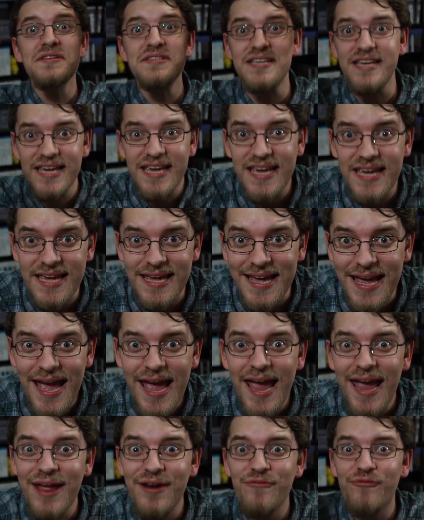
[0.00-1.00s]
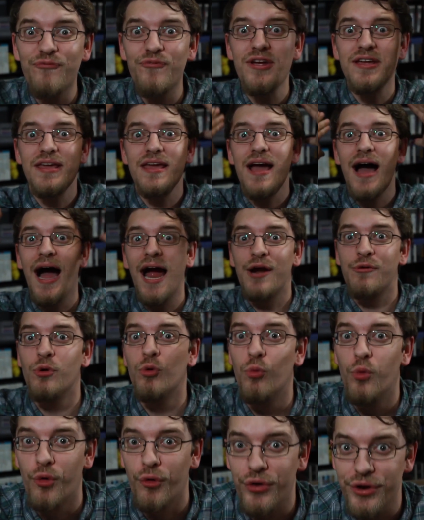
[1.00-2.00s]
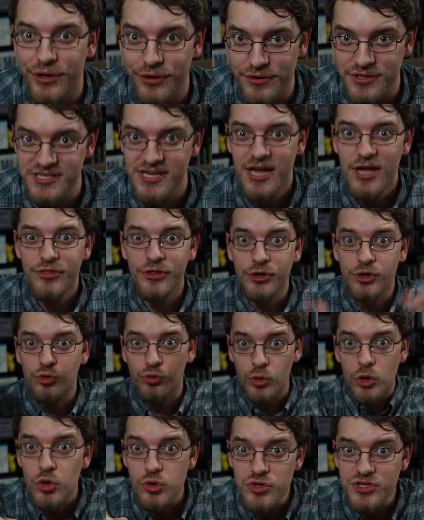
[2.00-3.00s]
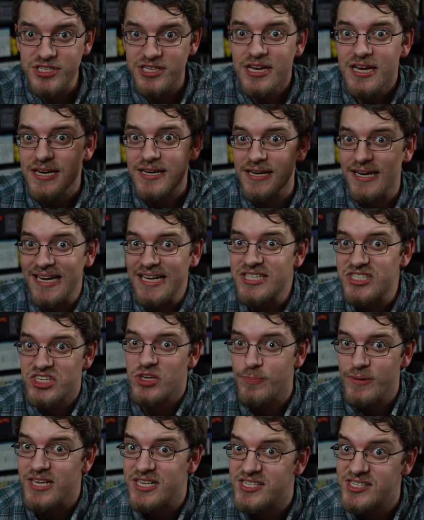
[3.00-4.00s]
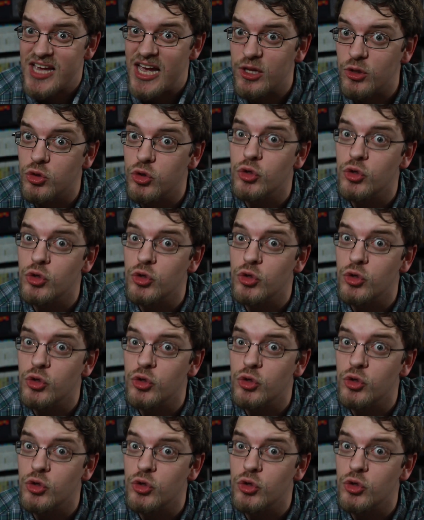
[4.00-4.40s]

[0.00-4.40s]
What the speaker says: is he in freaking Hyrule Warriors? The Groose needs to be set